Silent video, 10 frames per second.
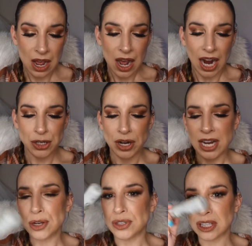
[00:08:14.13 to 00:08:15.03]
I tried
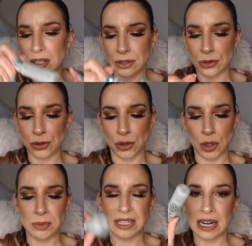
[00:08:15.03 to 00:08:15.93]
using the little tube
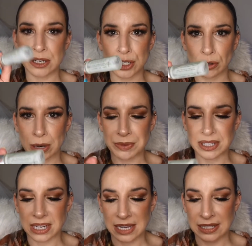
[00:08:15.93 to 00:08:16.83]
to kind of scrape the
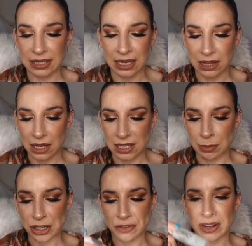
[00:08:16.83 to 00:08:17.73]
sides to get as
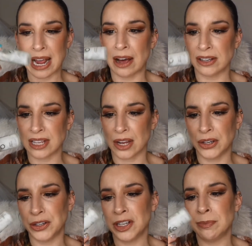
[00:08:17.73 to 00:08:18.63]
much of it out as I
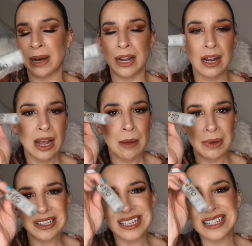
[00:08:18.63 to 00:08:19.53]
could, but
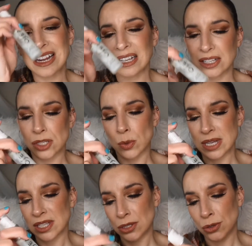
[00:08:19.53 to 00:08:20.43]
because it's not like a
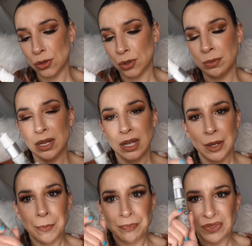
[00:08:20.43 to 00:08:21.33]
squeezy tube,
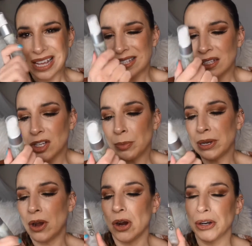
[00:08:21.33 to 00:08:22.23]
it's a little bit
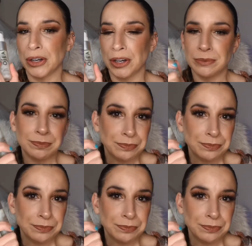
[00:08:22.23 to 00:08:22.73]
harder.